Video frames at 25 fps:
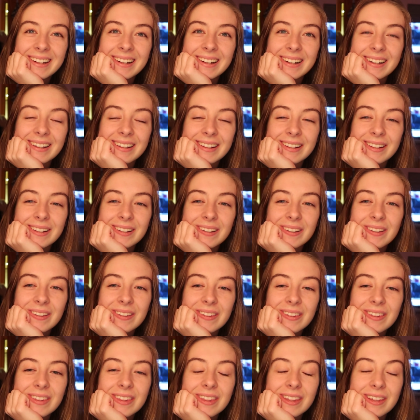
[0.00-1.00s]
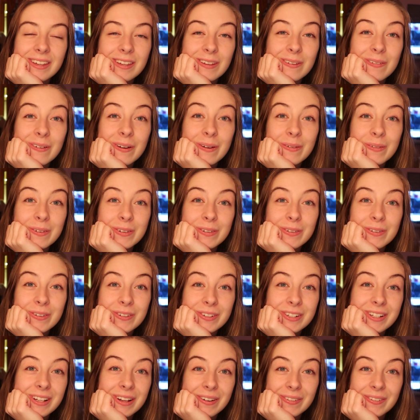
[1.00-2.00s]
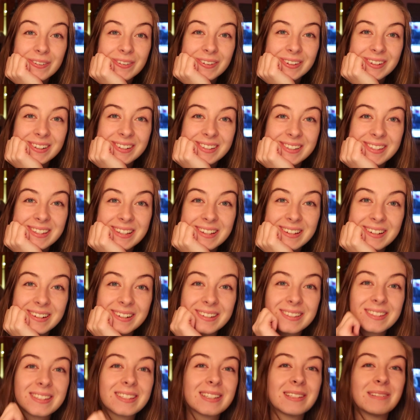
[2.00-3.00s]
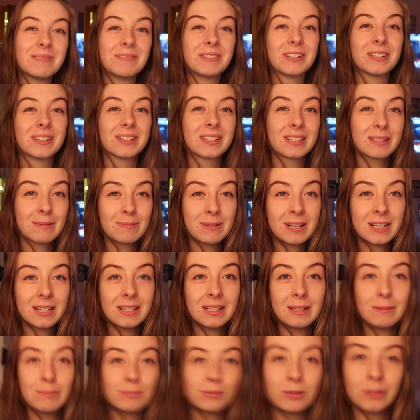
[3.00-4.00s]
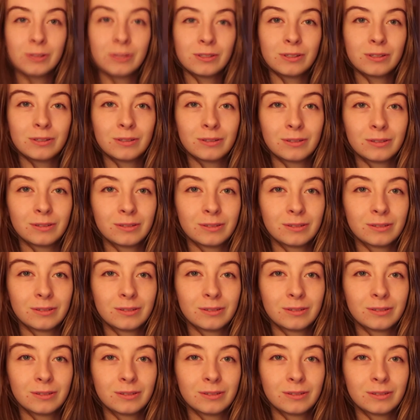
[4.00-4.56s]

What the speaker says: Thank you very much for watching, everyone. I'll see you guys tomorrow. So bye, sleepies.